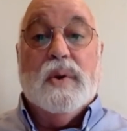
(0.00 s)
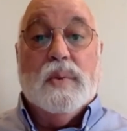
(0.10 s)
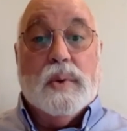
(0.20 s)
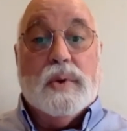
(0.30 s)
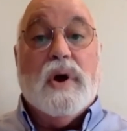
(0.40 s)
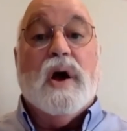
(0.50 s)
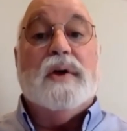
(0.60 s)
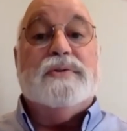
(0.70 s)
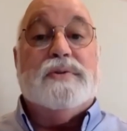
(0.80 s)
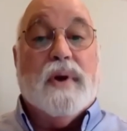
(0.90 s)
will
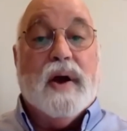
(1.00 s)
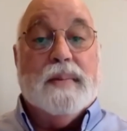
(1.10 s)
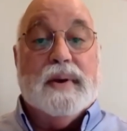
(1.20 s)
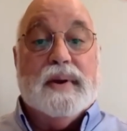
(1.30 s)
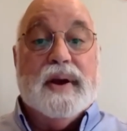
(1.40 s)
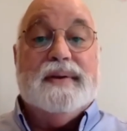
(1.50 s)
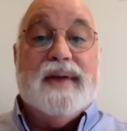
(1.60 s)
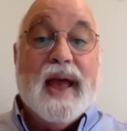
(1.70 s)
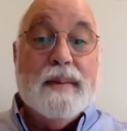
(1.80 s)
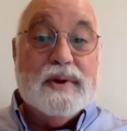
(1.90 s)
cause trauma and a
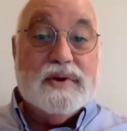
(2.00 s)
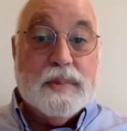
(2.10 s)
damaged